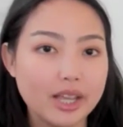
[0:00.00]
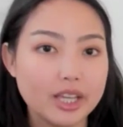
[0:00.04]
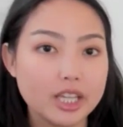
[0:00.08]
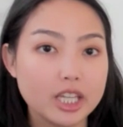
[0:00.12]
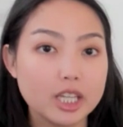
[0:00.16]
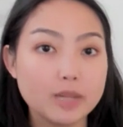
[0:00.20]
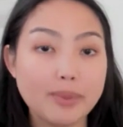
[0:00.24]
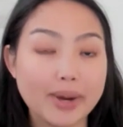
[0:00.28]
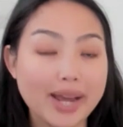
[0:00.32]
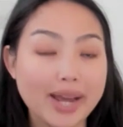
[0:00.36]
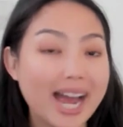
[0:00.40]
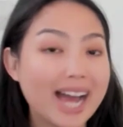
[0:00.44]

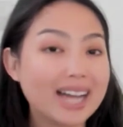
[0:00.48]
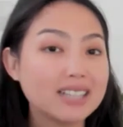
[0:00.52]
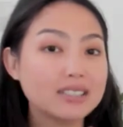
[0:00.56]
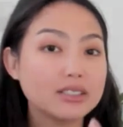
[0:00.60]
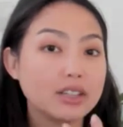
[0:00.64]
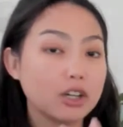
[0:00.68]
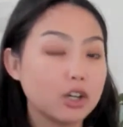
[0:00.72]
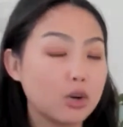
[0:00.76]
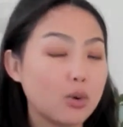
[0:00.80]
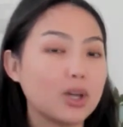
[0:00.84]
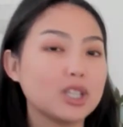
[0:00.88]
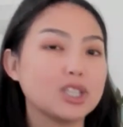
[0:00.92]
You might ask
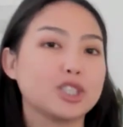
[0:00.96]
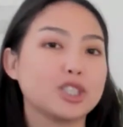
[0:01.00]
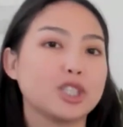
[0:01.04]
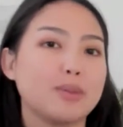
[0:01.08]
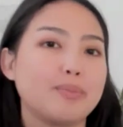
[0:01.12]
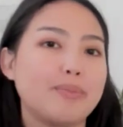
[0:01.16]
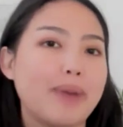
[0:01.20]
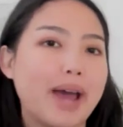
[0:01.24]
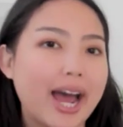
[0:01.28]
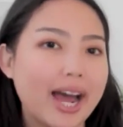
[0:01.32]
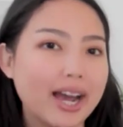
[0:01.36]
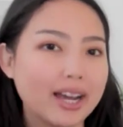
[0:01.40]
a
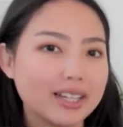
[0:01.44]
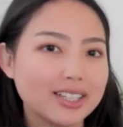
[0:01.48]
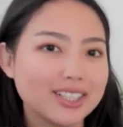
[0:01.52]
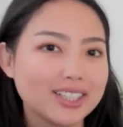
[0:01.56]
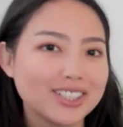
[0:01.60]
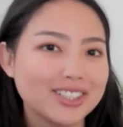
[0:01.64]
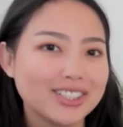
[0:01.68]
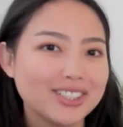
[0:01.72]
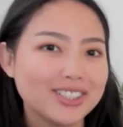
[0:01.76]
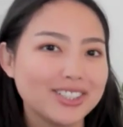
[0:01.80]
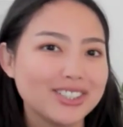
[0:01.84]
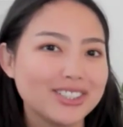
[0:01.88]
question back.
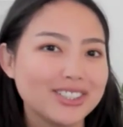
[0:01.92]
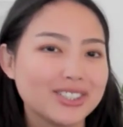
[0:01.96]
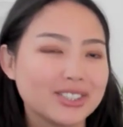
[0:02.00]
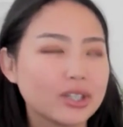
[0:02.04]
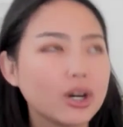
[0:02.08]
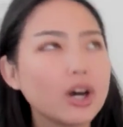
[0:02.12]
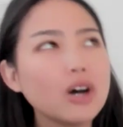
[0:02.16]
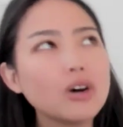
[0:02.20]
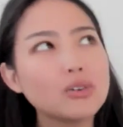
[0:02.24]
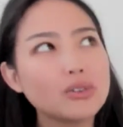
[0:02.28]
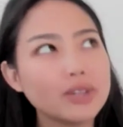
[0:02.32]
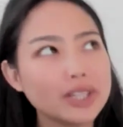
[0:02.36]

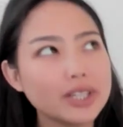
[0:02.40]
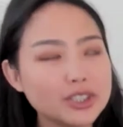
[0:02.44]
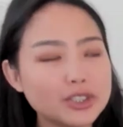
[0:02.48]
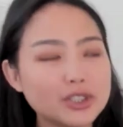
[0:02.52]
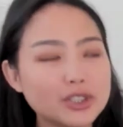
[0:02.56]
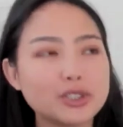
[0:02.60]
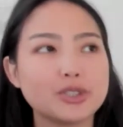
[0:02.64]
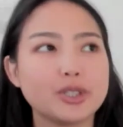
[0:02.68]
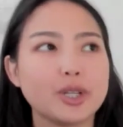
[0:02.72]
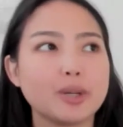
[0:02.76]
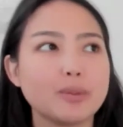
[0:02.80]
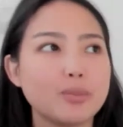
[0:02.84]
So, oh,
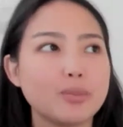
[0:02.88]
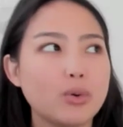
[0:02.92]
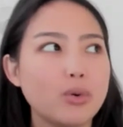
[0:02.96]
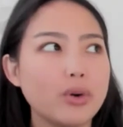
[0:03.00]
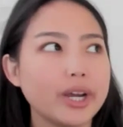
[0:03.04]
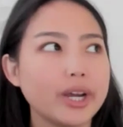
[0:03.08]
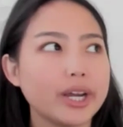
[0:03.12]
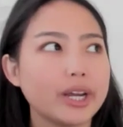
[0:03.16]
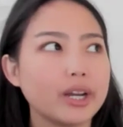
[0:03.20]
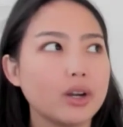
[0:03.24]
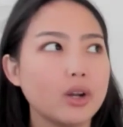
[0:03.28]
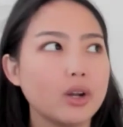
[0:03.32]
interesting
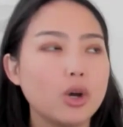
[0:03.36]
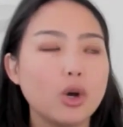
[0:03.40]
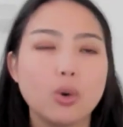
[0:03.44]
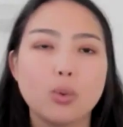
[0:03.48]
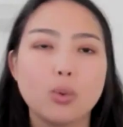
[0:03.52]
point.